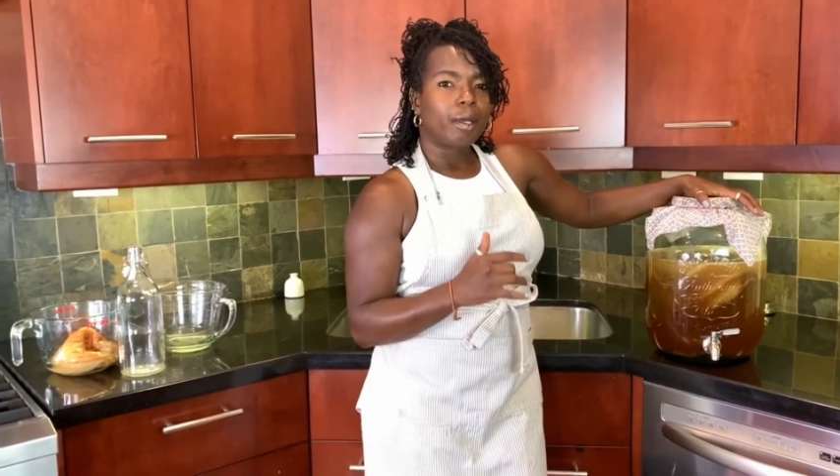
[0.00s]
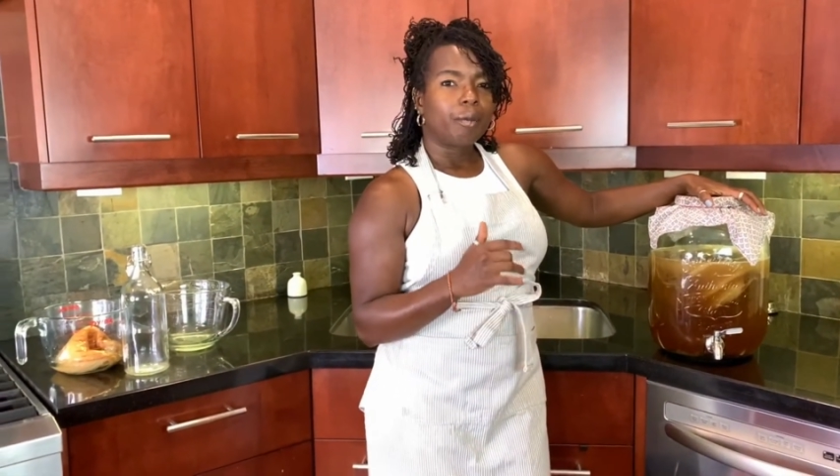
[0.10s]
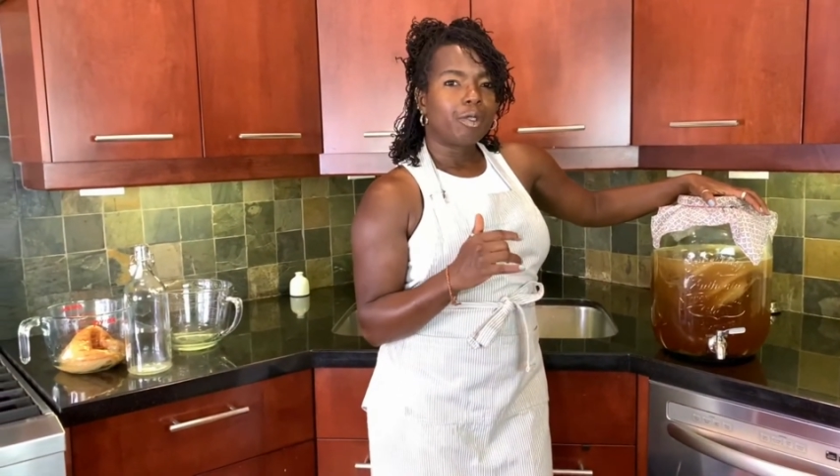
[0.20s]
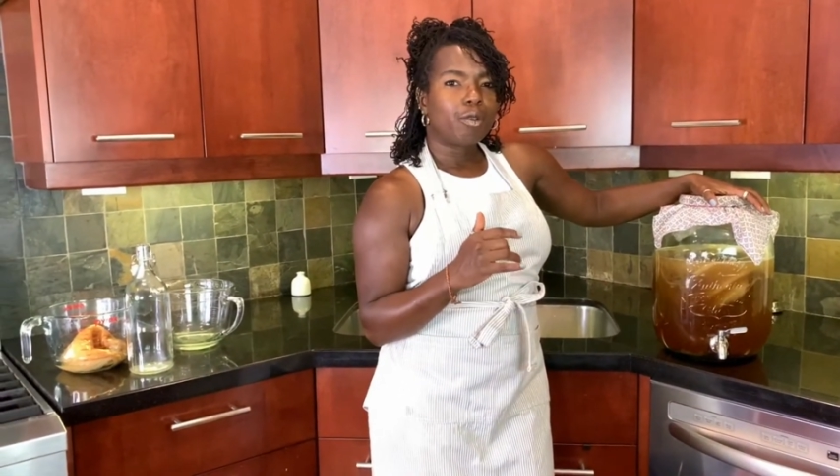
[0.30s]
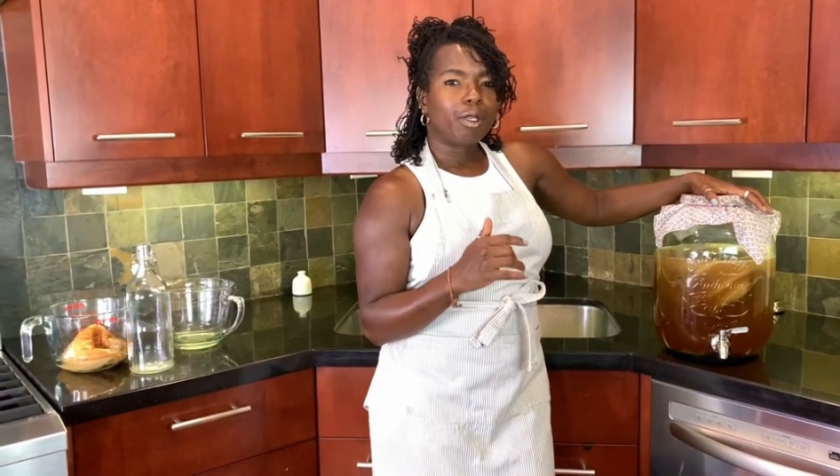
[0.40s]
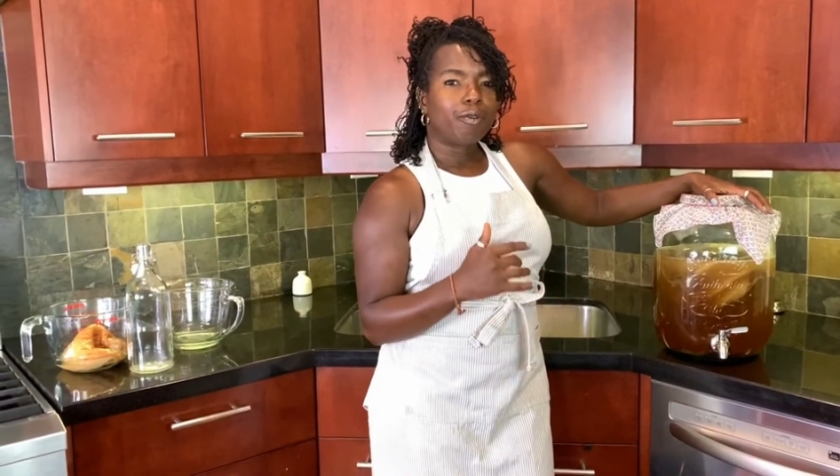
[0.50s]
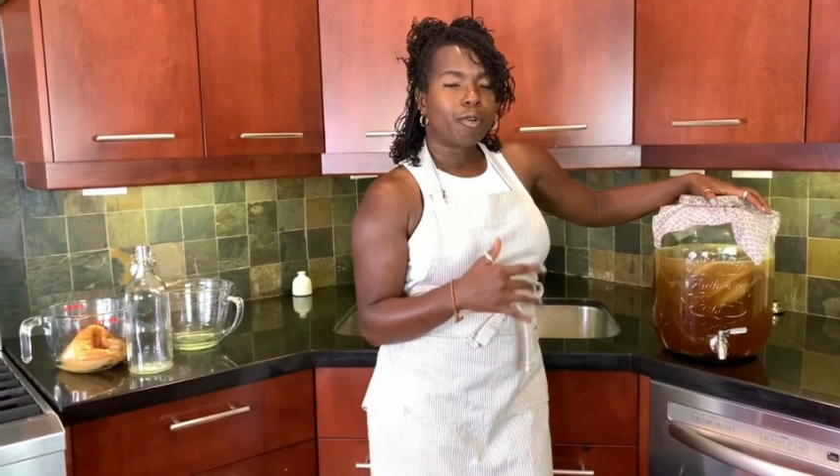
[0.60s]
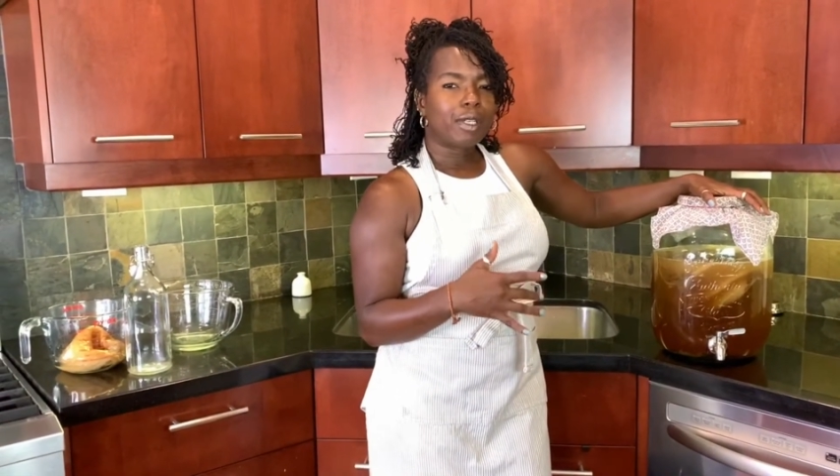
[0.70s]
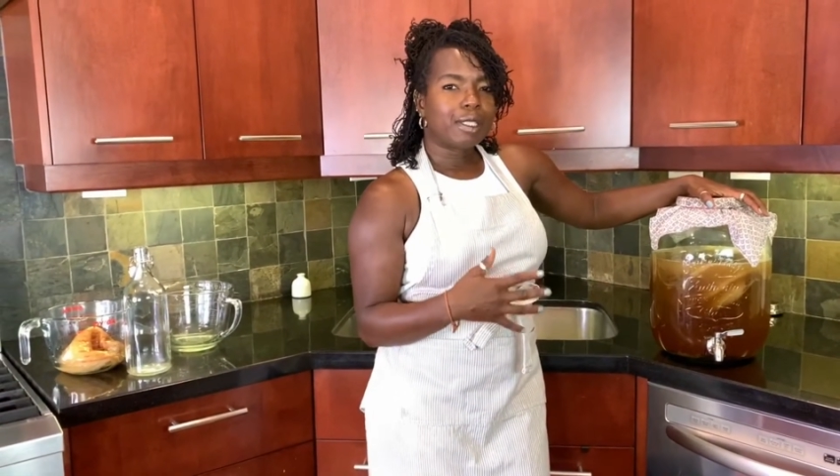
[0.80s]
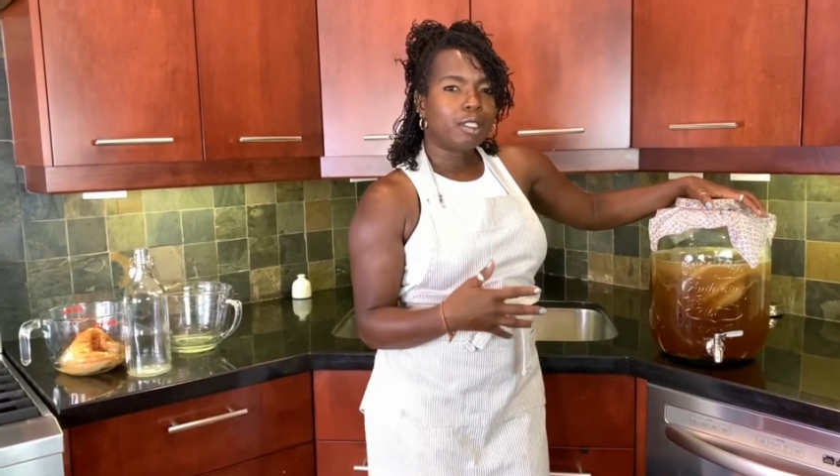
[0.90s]
between
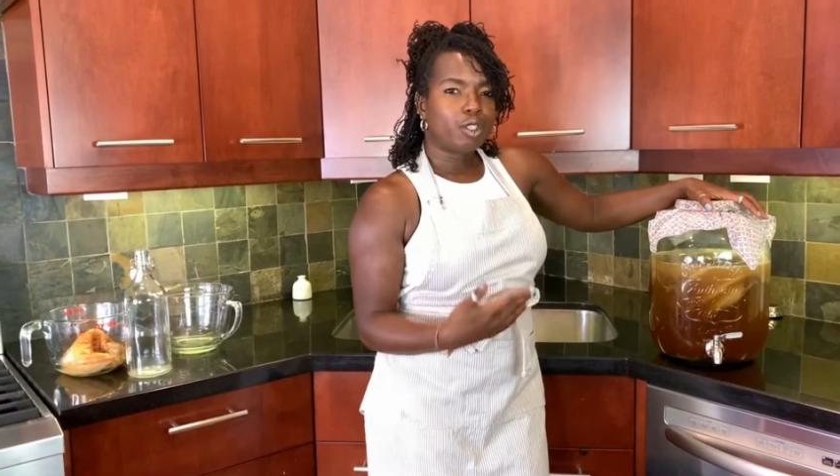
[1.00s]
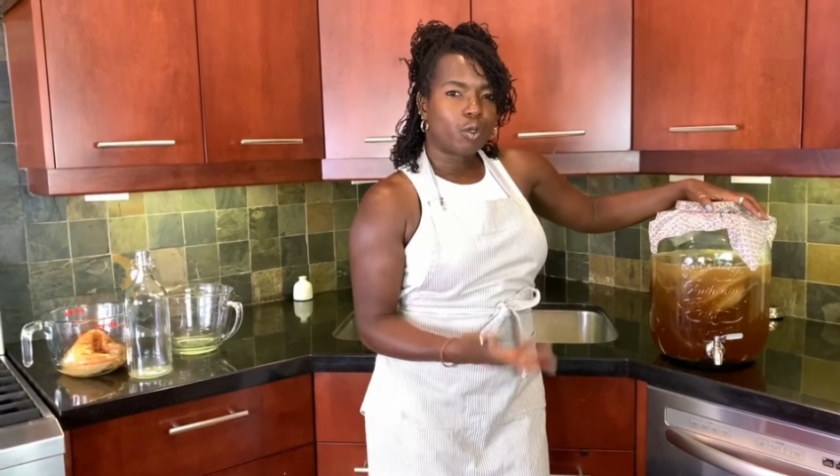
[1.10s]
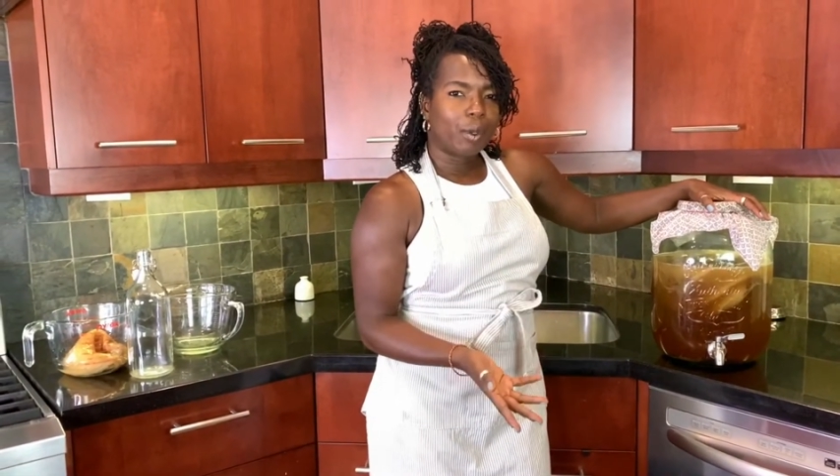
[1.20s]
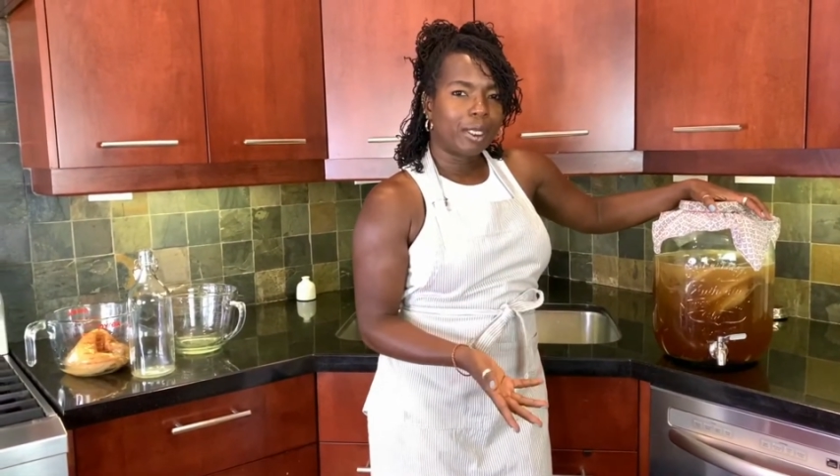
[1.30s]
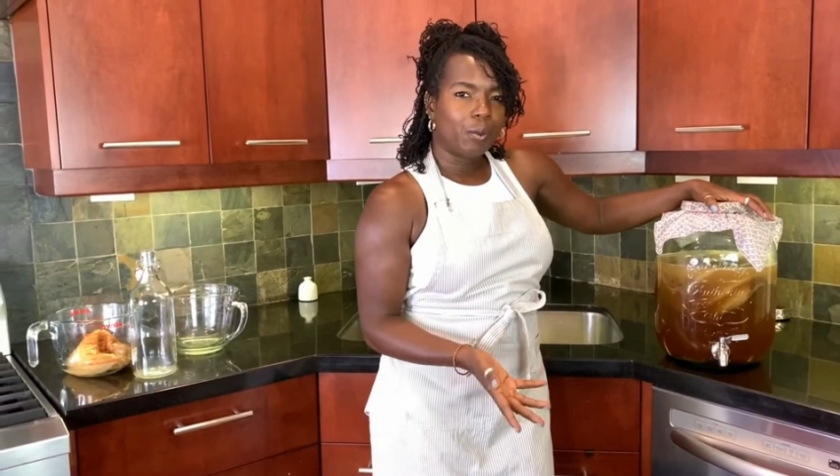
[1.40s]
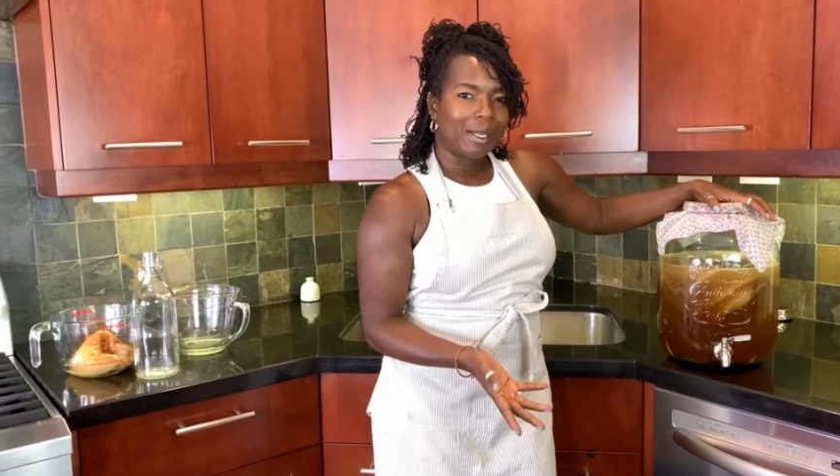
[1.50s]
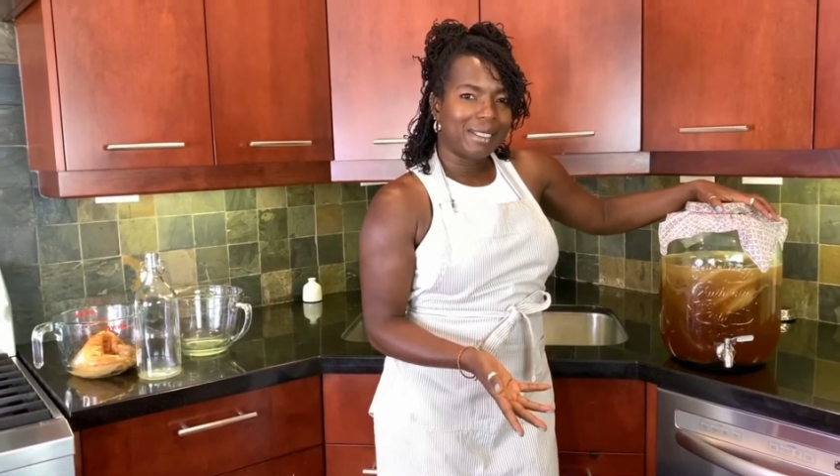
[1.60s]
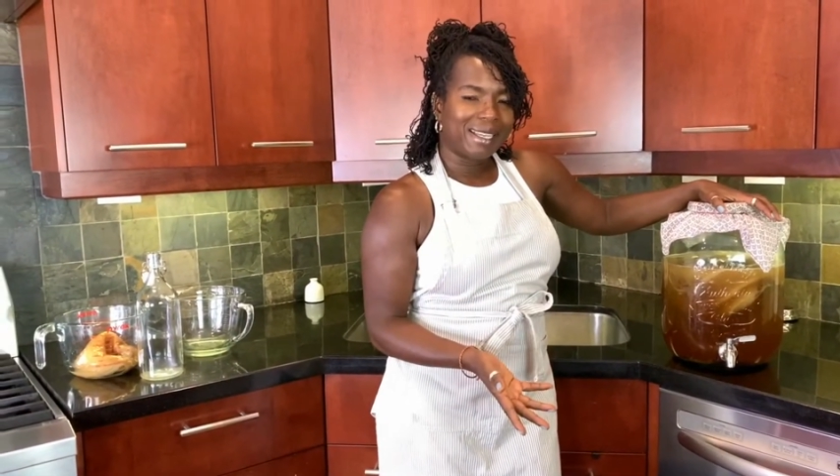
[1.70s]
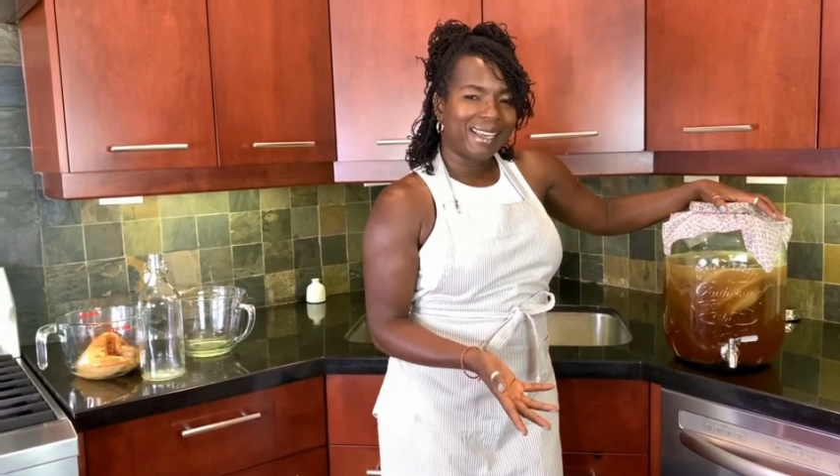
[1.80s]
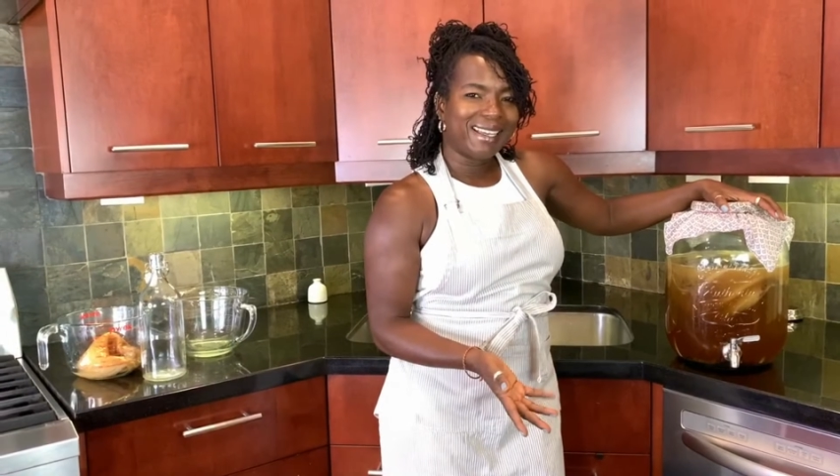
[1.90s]
14 to 21
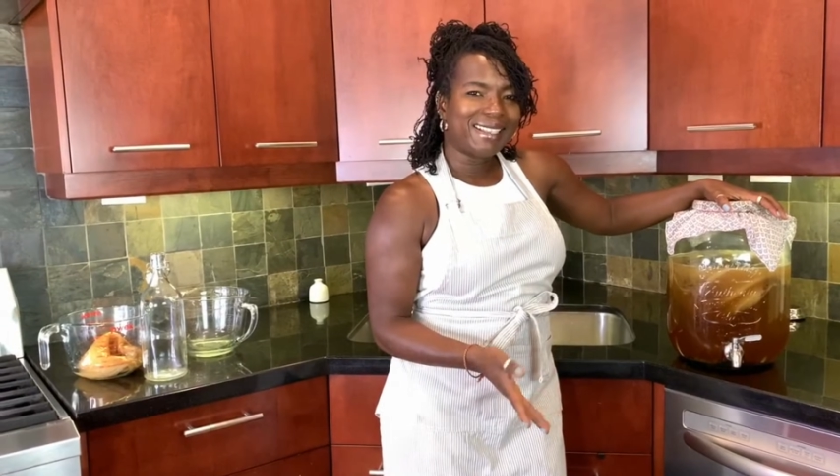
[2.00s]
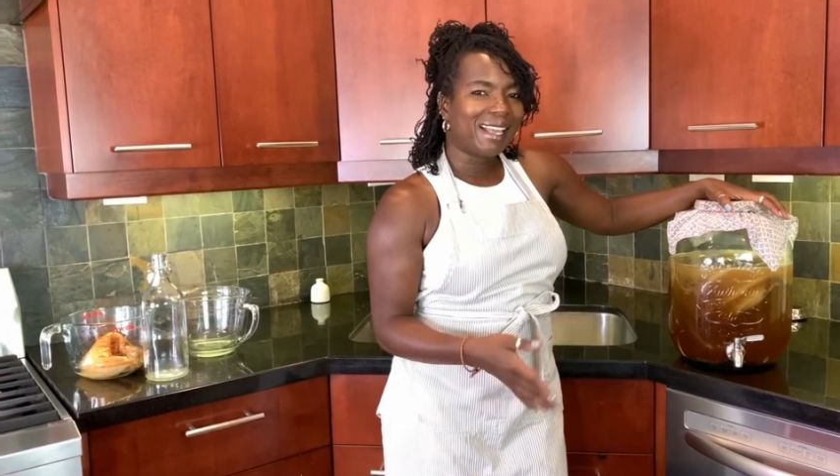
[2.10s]
days,